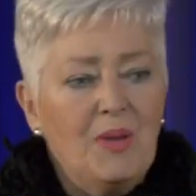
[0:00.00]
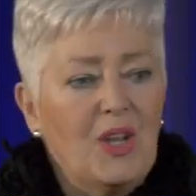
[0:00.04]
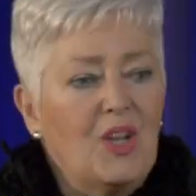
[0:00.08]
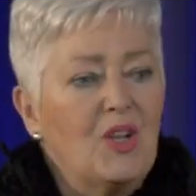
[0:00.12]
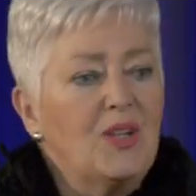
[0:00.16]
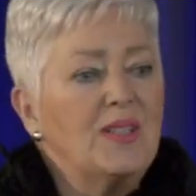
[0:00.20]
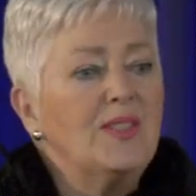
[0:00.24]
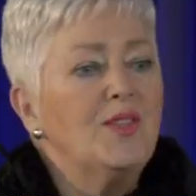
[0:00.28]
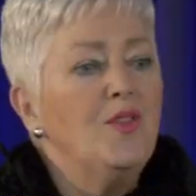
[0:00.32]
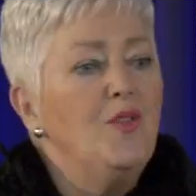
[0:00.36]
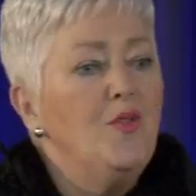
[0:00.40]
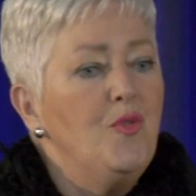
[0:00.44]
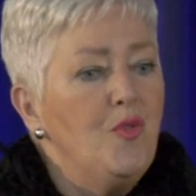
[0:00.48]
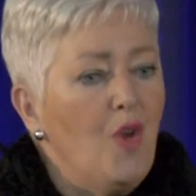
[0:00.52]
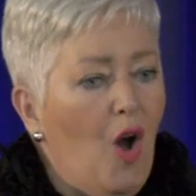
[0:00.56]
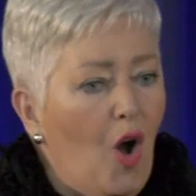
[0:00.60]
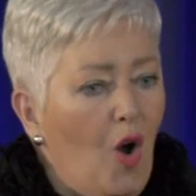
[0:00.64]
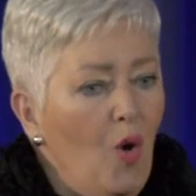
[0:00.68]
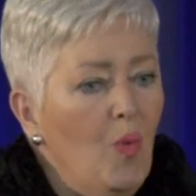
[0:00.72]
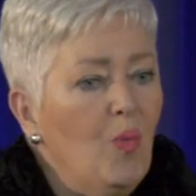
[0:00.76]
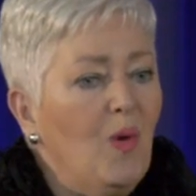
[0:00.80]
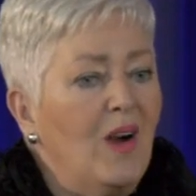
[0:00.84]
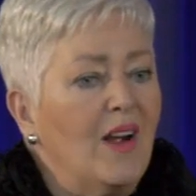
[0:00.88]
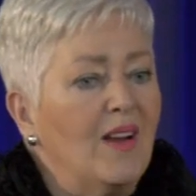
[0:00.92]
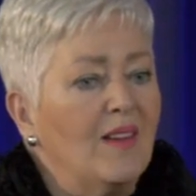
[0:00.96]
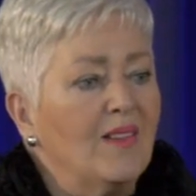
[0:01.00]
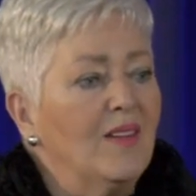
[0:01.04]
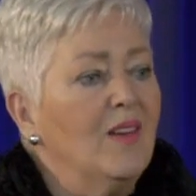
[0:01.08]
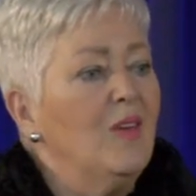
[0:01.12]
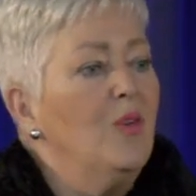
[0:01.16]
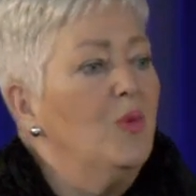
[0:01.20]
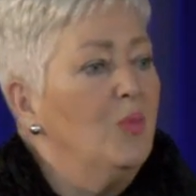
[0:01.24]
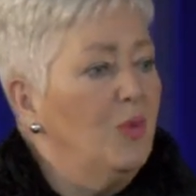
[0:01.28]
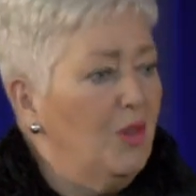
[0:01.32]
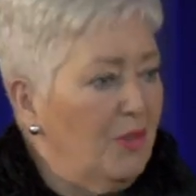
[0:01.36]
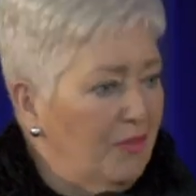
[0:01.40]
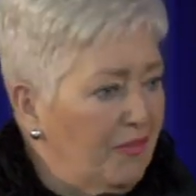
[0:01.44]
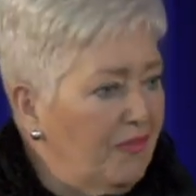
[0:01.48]
because no one
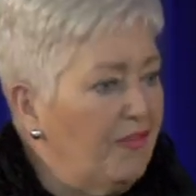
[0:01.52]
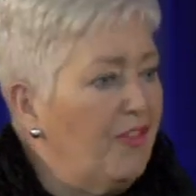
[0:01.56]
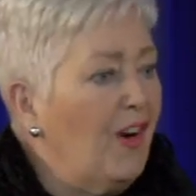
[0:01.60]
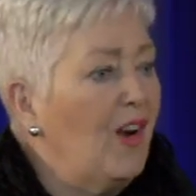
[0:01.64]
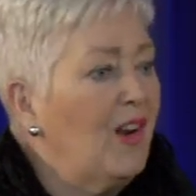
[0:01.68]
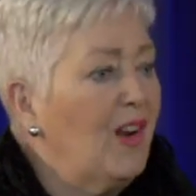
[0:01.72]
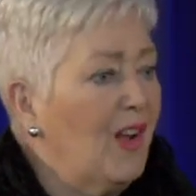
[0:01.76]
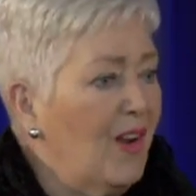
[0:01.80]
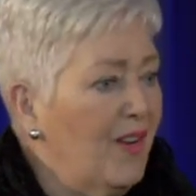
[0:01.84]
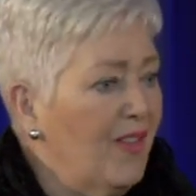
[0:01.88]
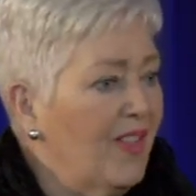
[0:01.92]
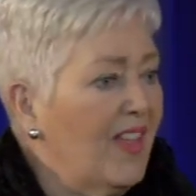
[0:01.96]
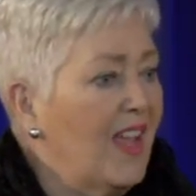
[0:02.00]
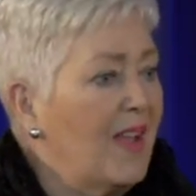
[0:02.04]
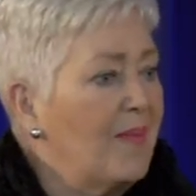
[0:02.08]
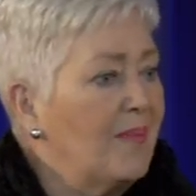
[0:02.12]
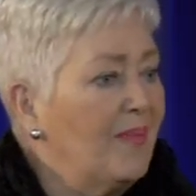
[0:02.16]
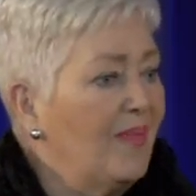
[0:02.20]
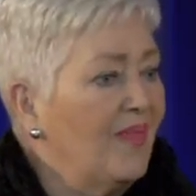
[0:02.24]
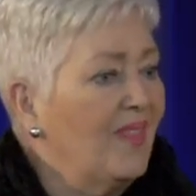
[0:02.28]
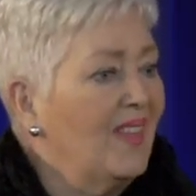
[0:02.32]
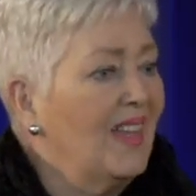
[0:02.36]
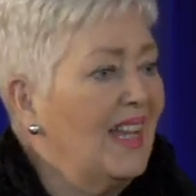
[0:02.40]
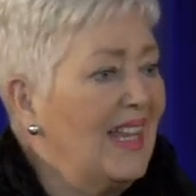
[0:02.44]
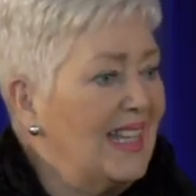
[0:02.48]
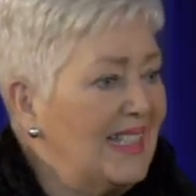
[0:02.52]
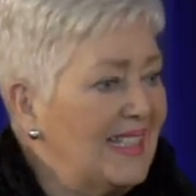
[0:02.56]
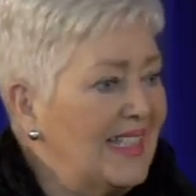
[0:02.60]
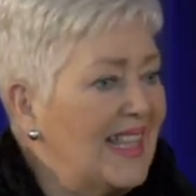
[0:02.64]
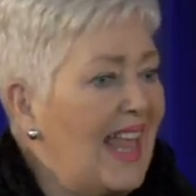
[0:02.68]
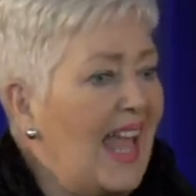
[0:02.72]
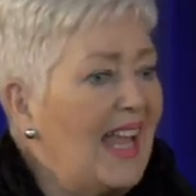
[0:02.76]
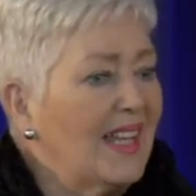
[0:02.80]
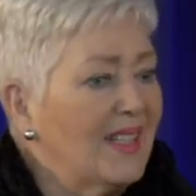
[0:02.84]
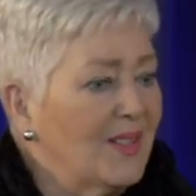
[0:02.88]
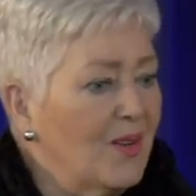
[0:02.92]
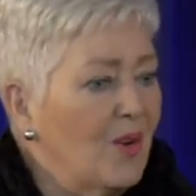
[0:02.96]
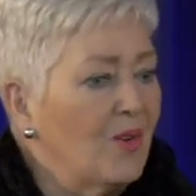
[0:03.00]
will follow them. Is
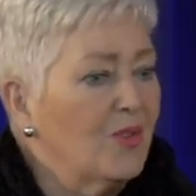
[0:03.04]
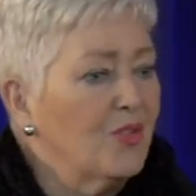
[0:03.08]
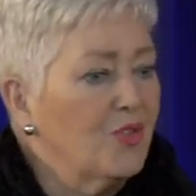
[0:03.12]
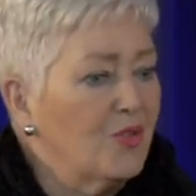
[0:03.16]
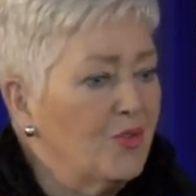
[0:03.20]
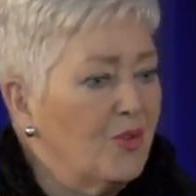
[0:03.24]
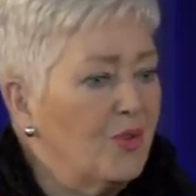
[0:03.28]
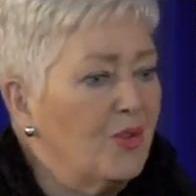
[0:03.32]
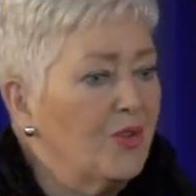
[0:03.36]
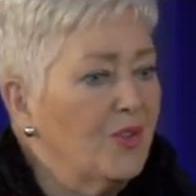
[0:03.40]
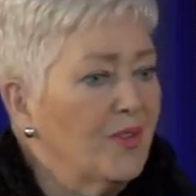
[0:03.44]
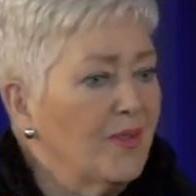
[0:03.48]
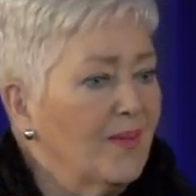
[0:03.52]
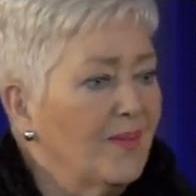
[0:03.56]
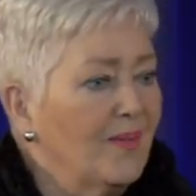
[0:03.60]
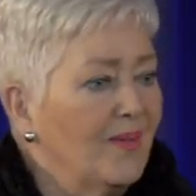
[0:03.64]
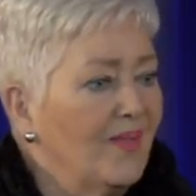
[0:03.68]
that not true?